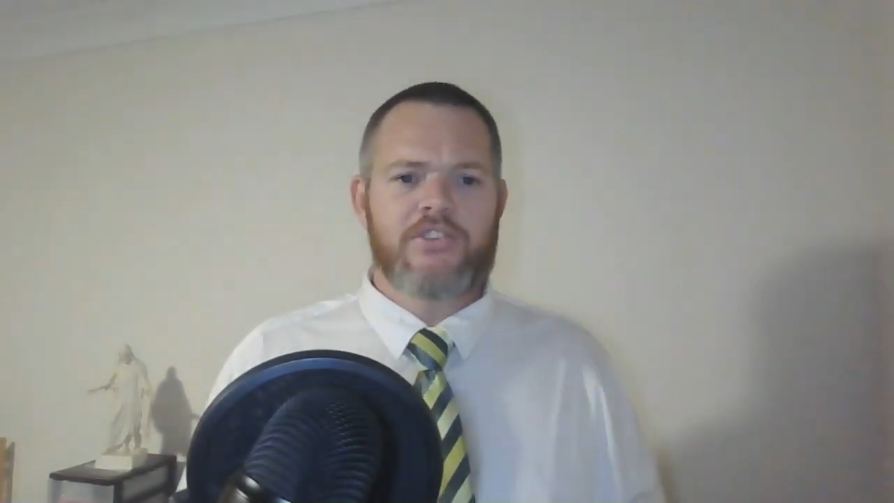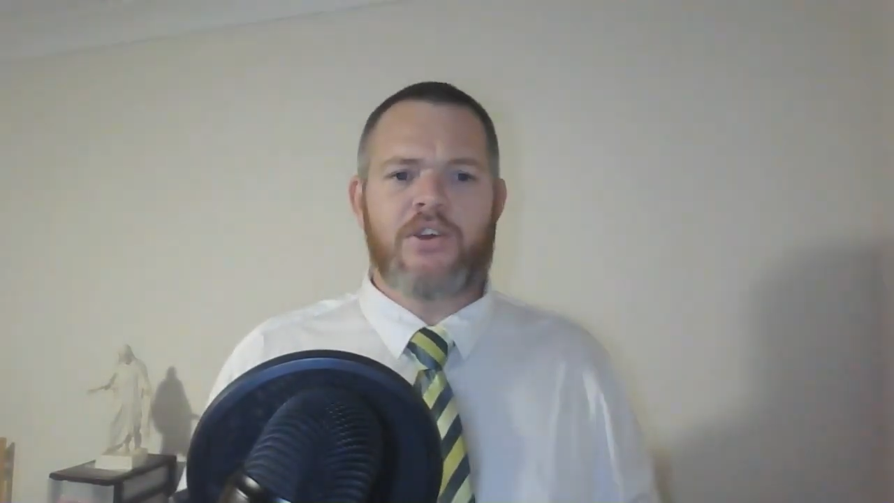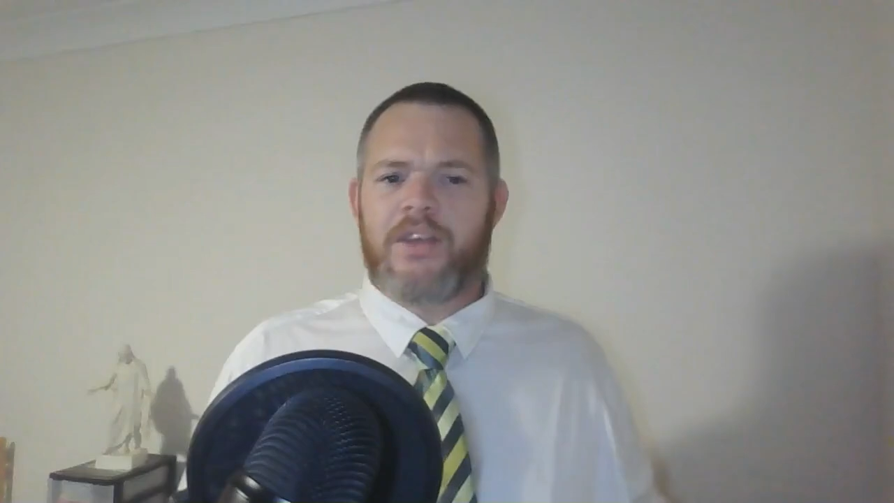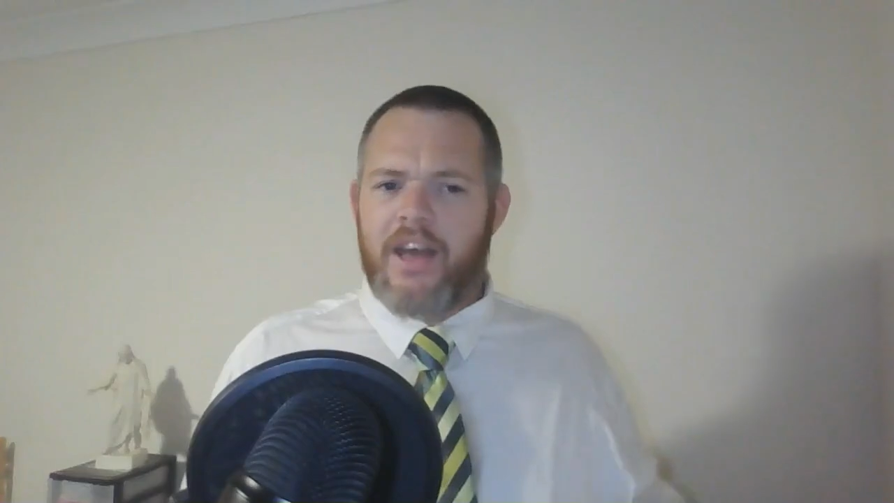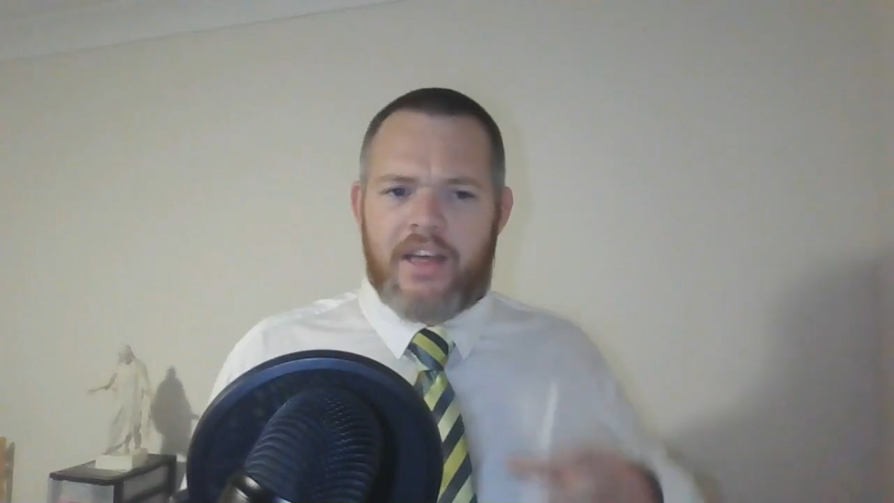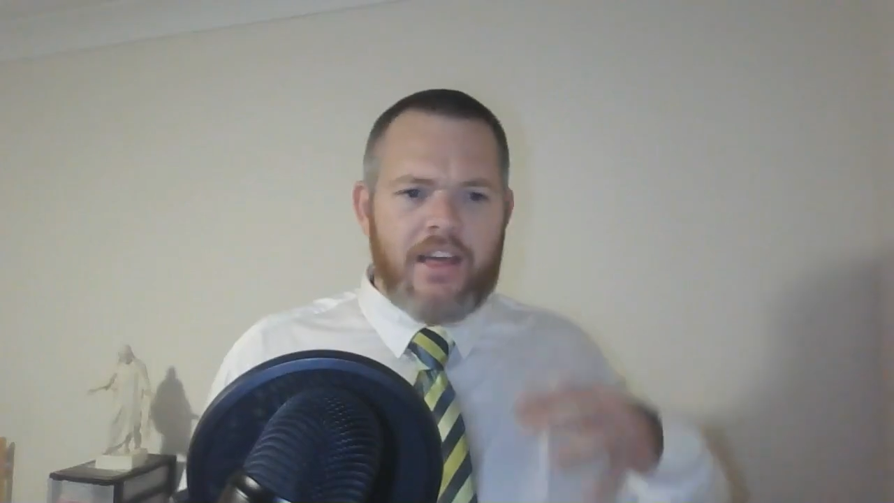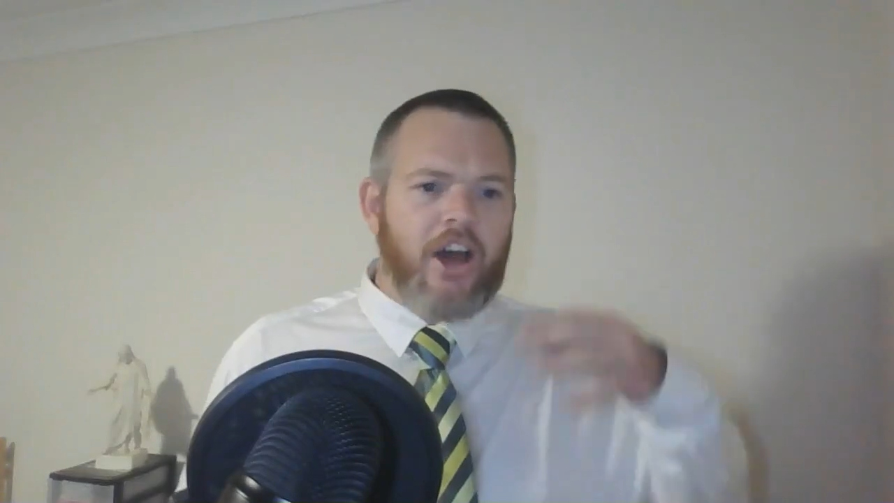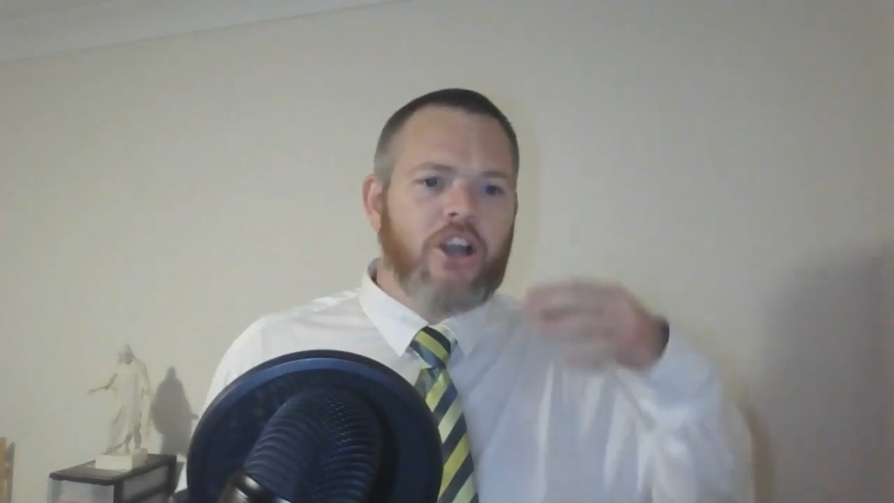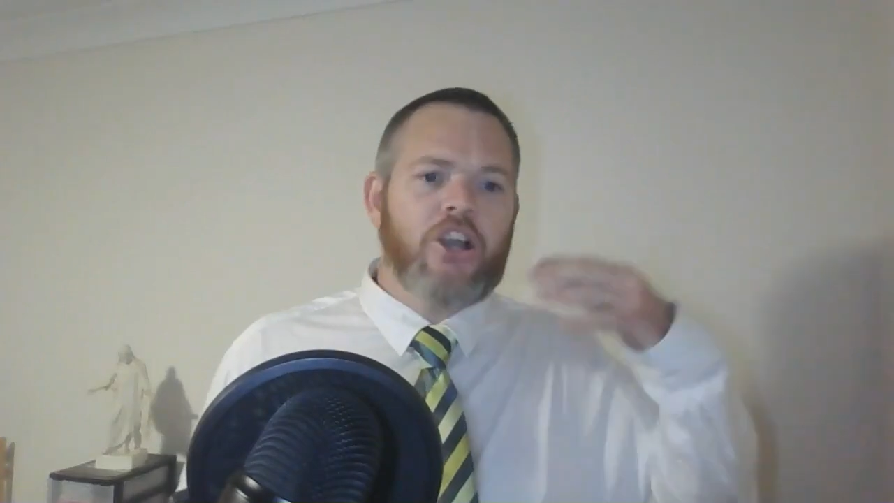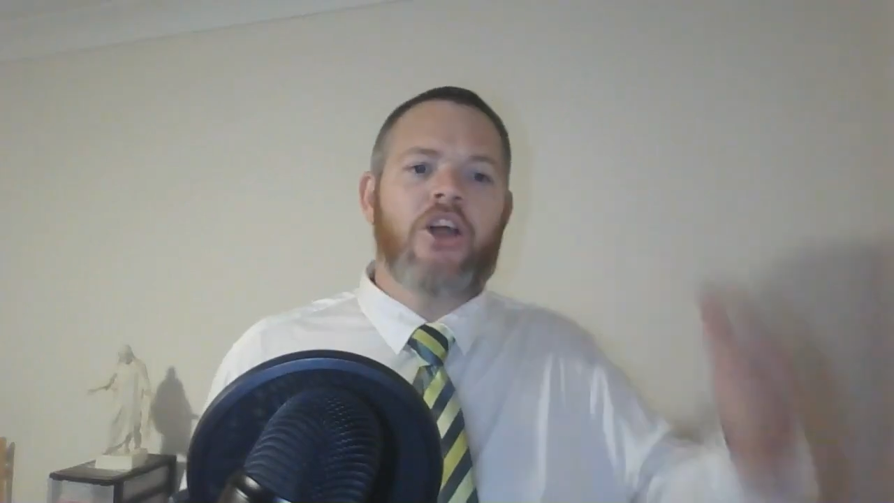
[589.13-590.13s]
So yeah,
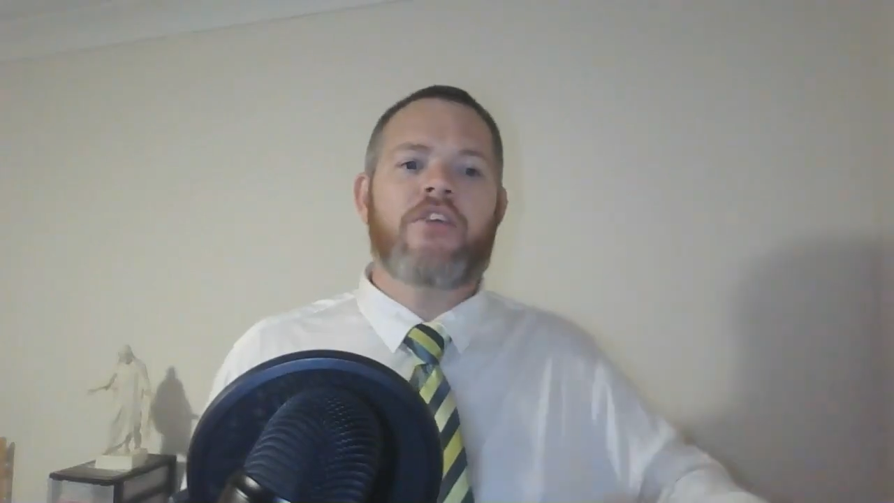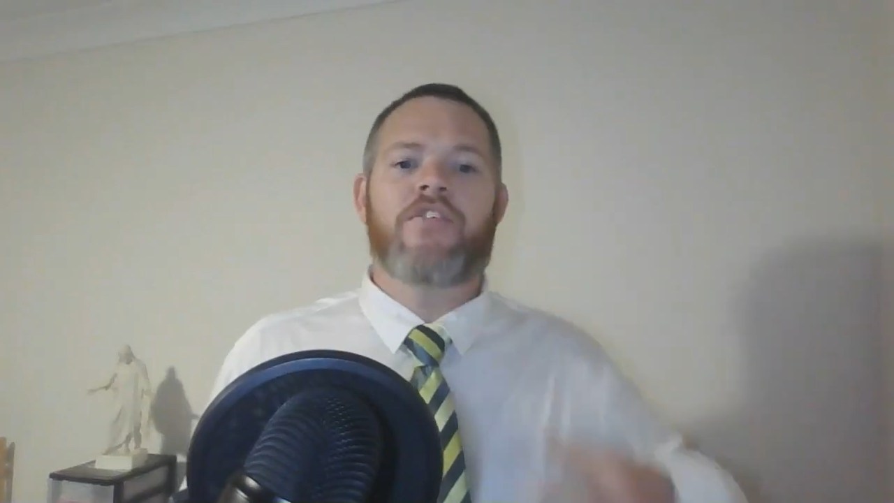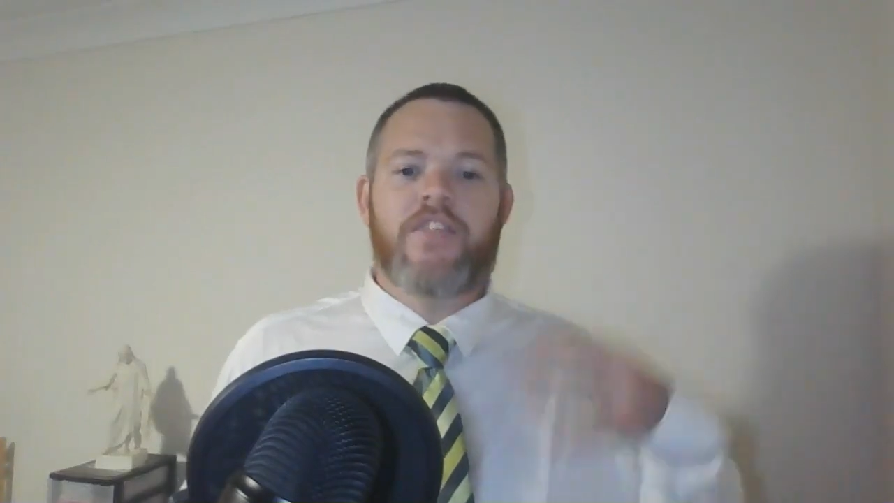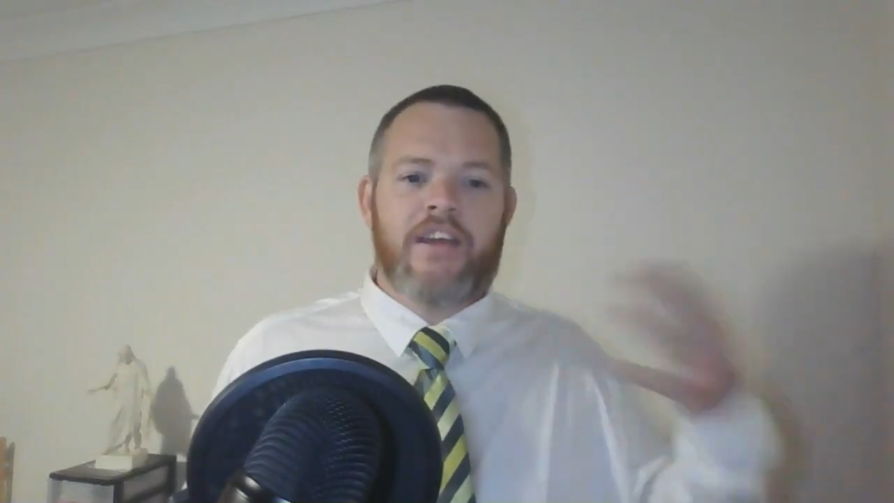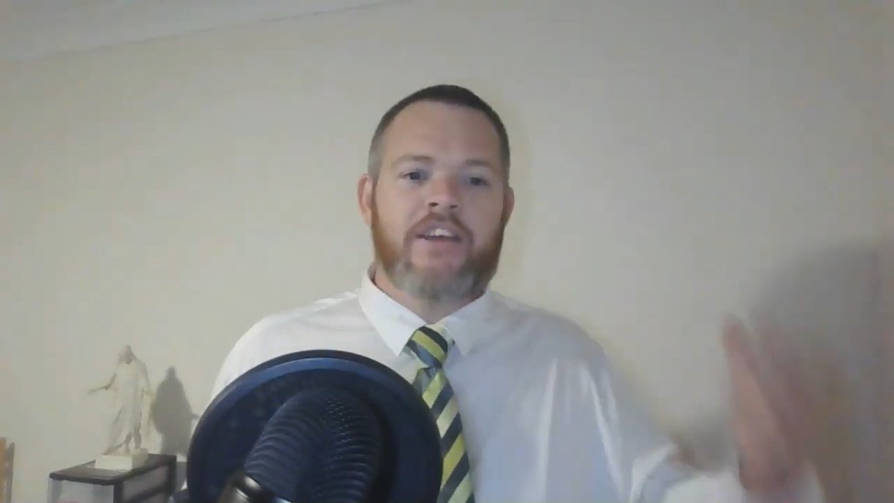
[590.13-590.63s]
a lot of